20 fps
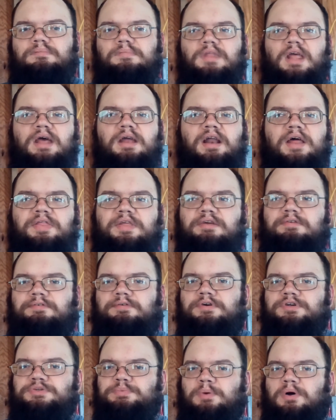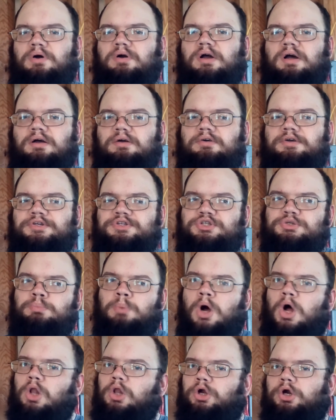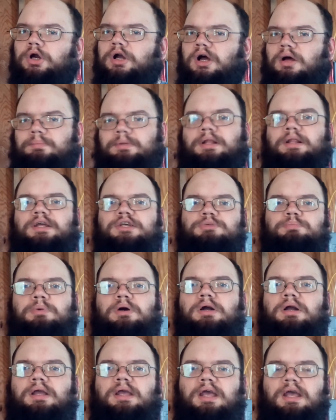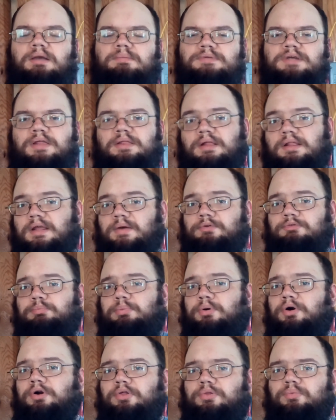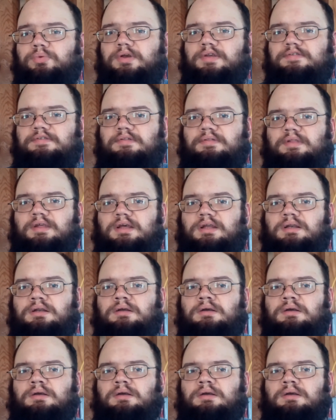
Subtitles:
And I think for a smaller company like Spartan Games, I think that was part of the reason that